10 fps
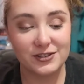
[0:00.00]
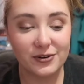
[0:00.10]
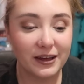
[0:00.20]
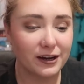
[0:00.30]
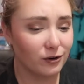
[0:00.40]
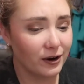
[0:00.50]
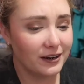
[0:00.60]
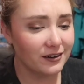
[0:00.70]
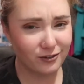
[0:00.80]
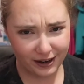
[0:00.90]
So like,
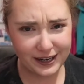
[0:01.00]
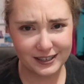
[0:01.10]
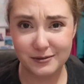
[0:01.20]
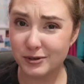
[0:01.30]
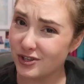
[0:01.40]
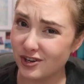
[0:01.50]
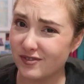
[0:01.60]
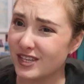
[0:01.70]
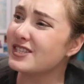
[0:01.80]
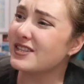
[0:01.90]
great, great customer
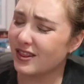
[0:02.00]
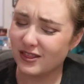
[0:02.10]
service,